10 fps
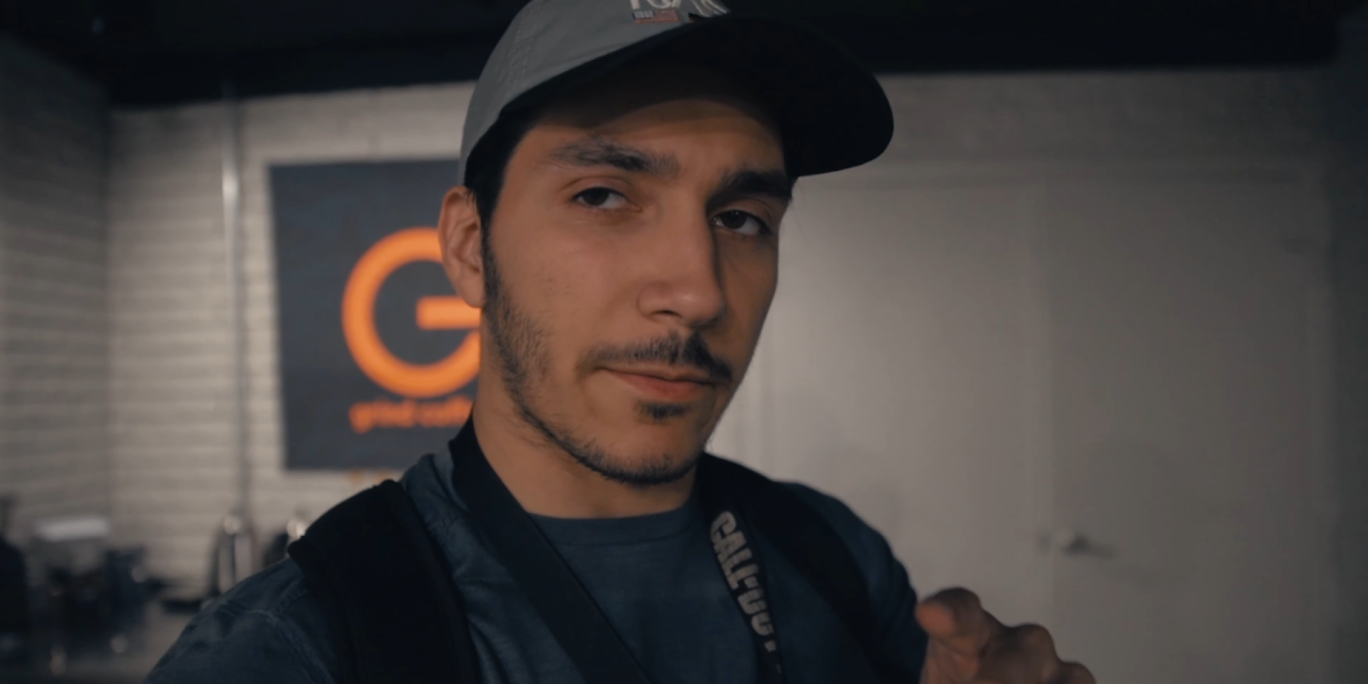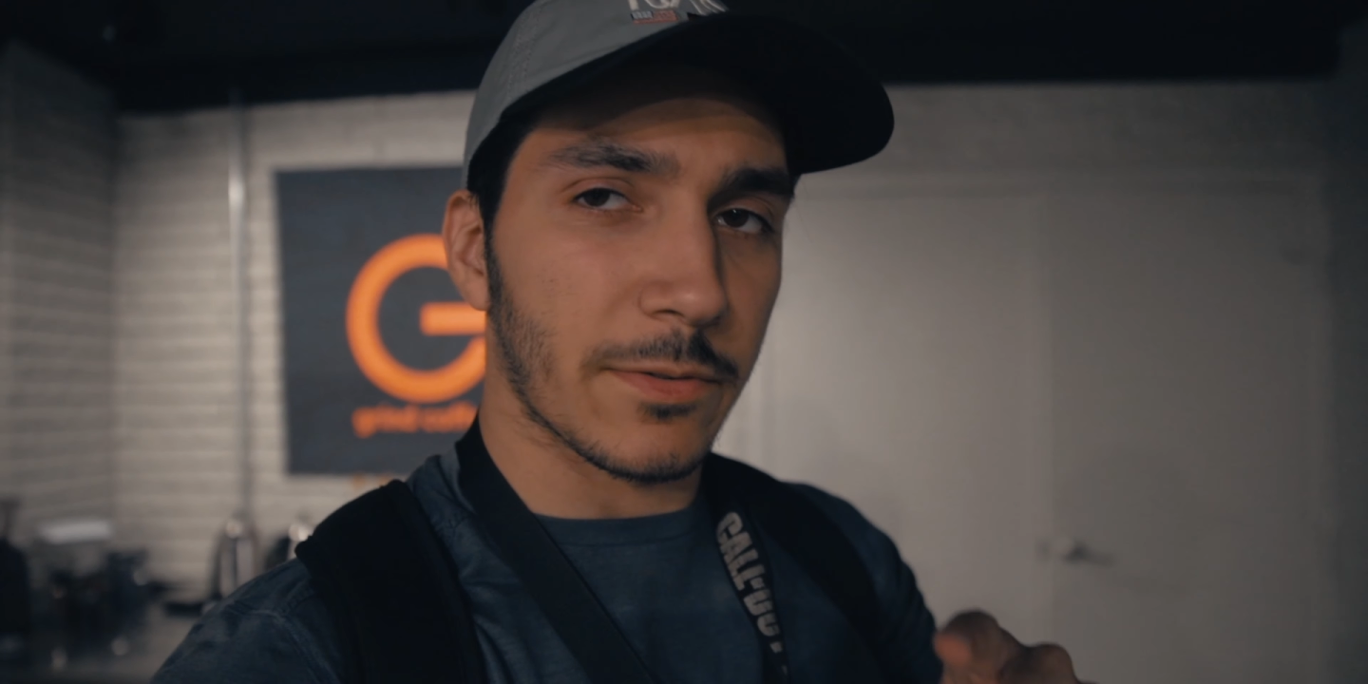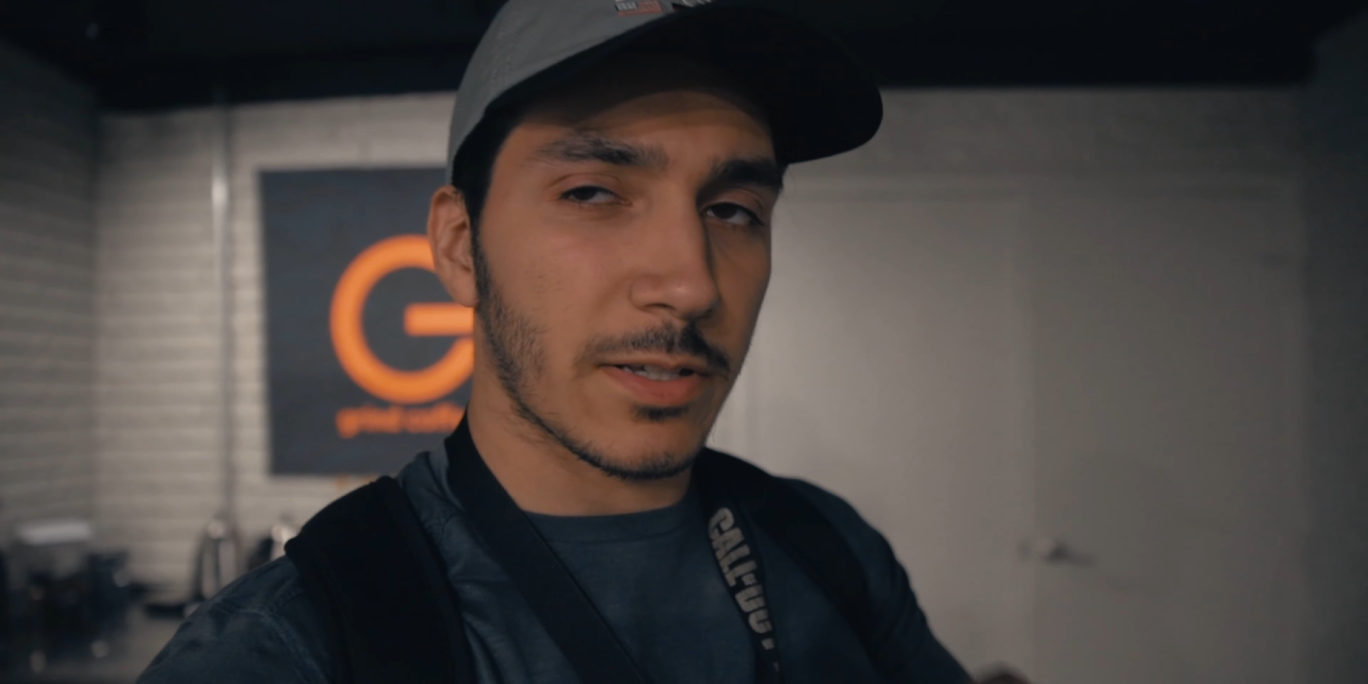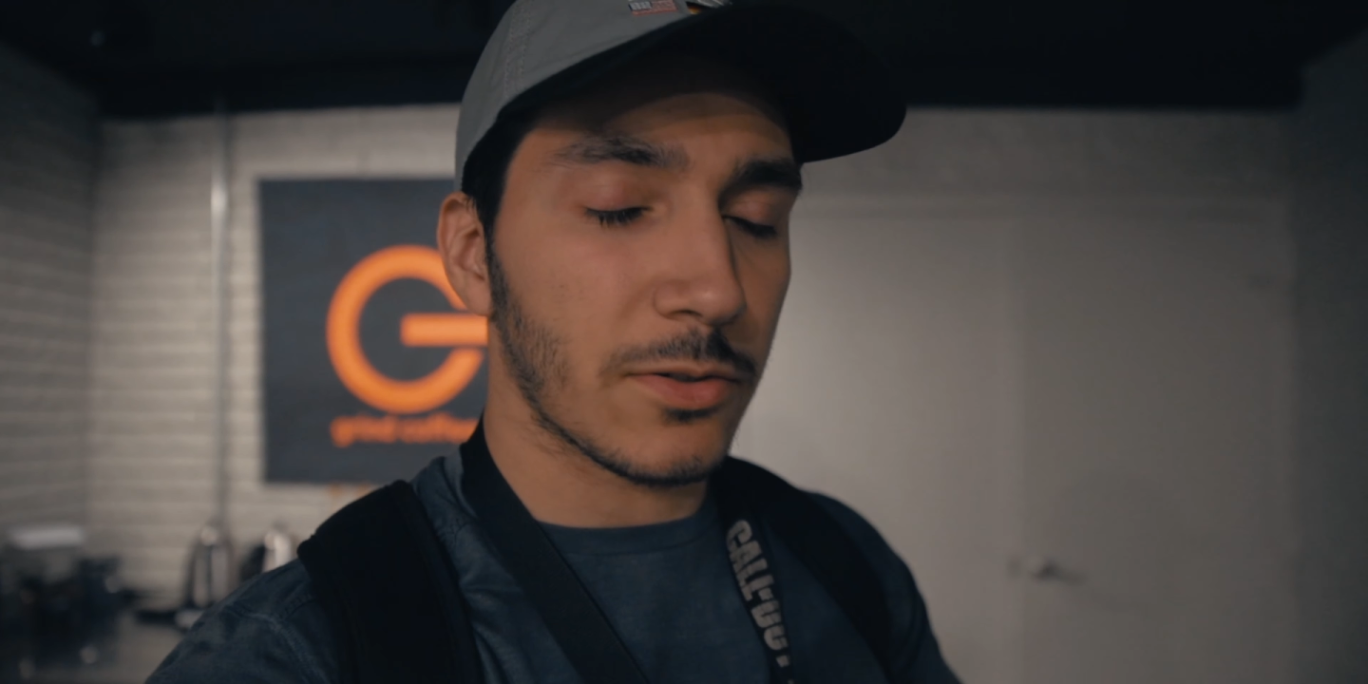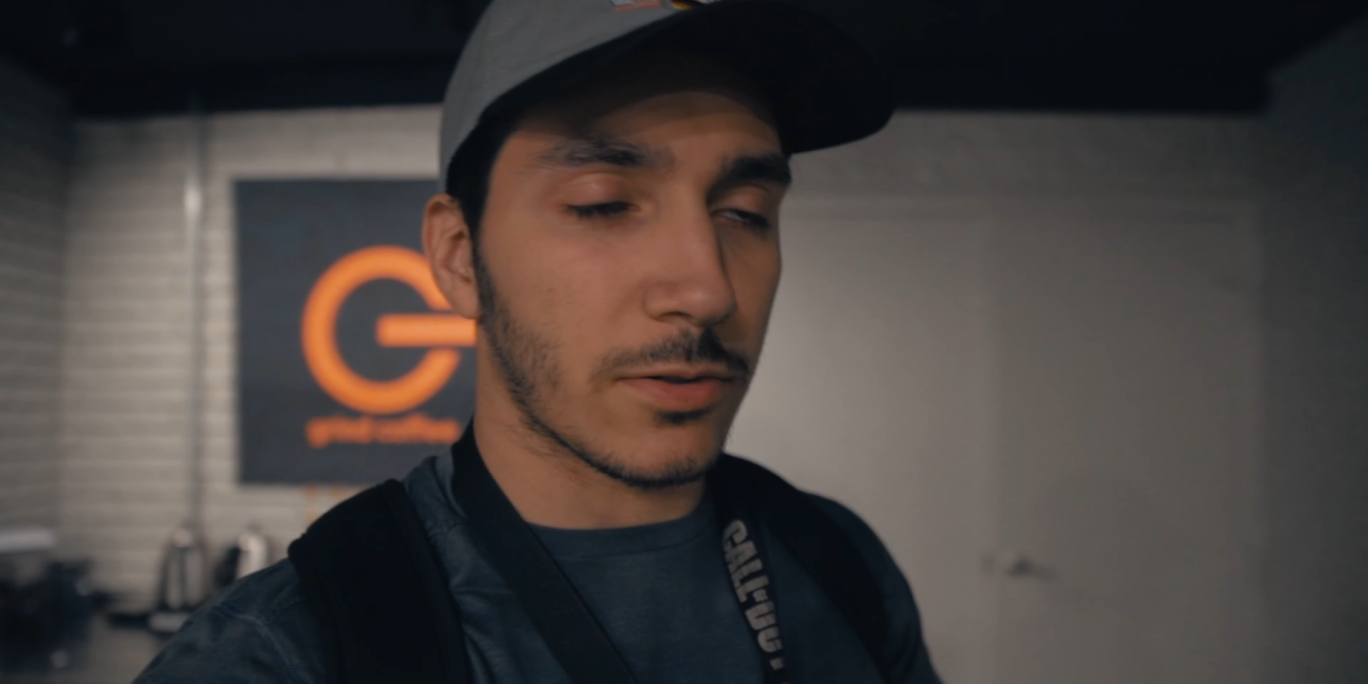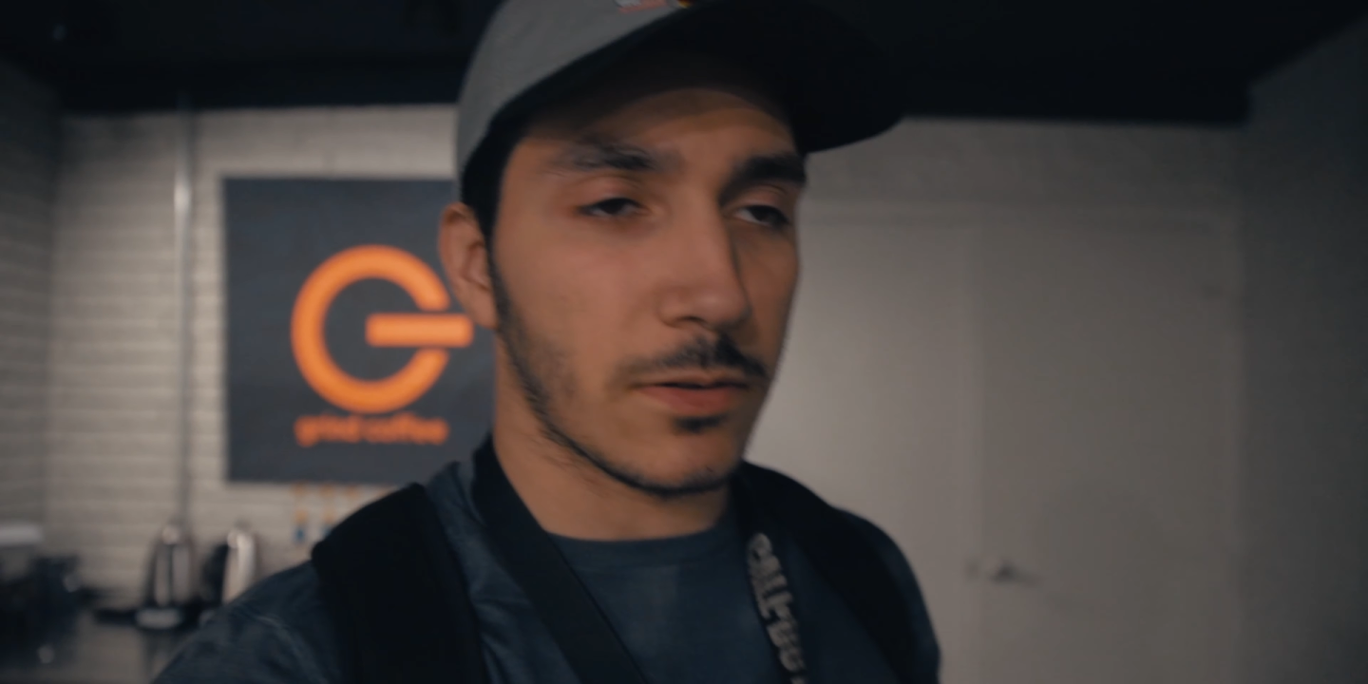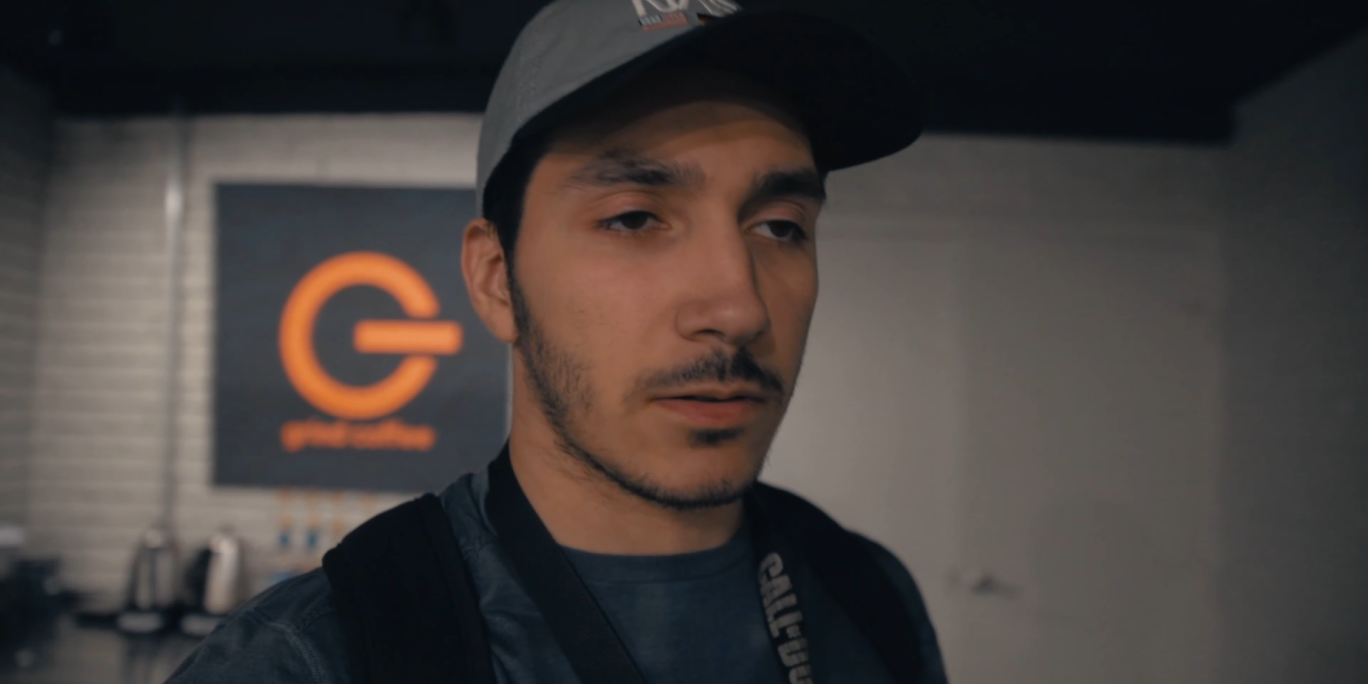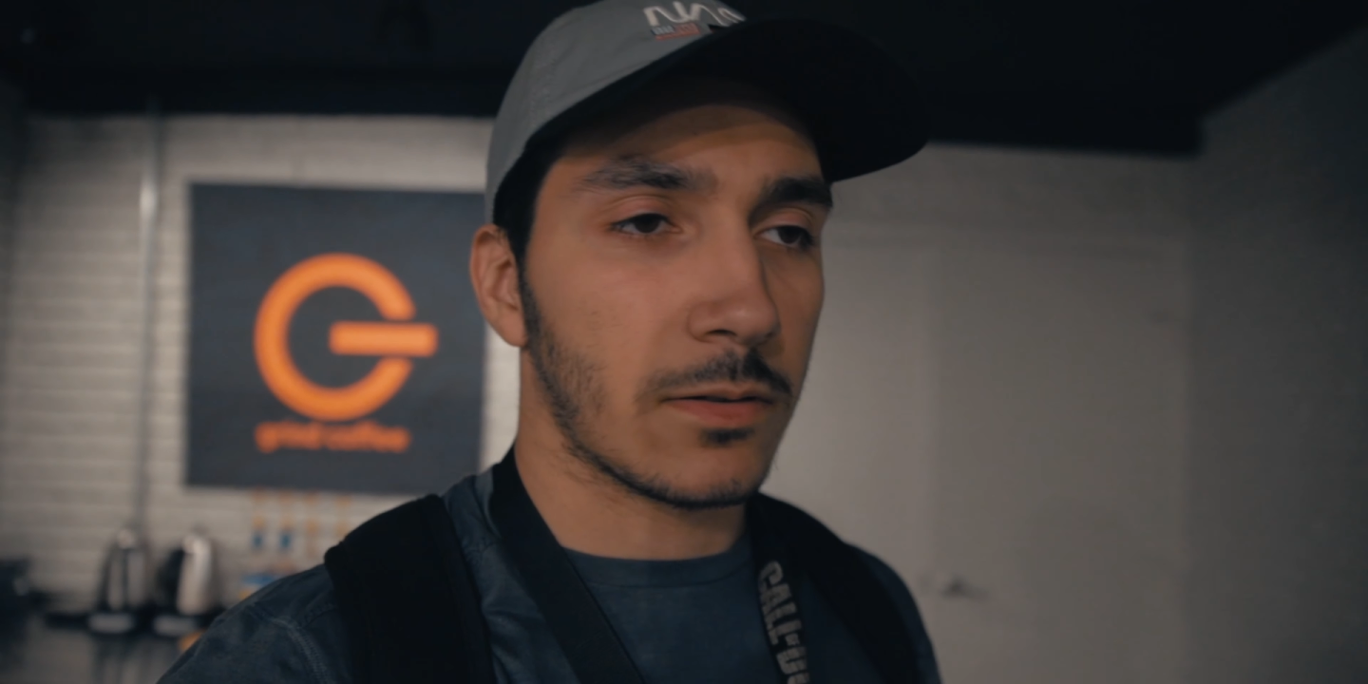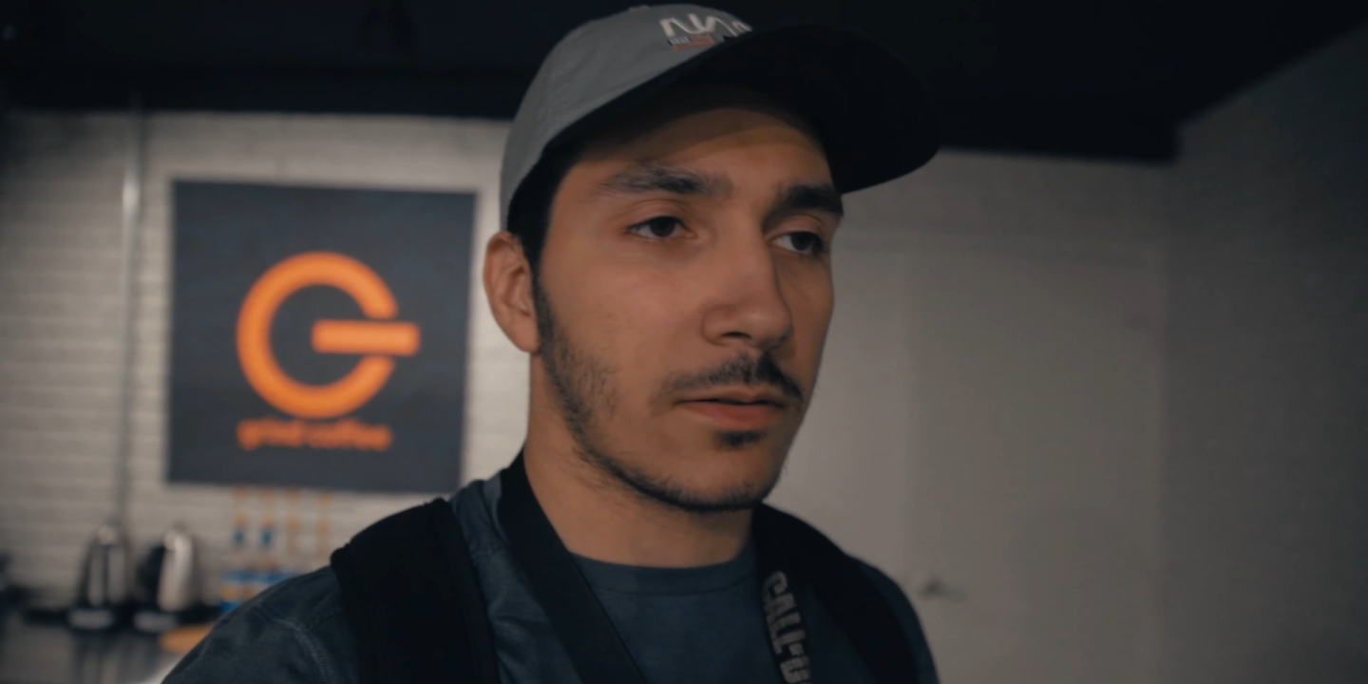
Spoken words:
conversation.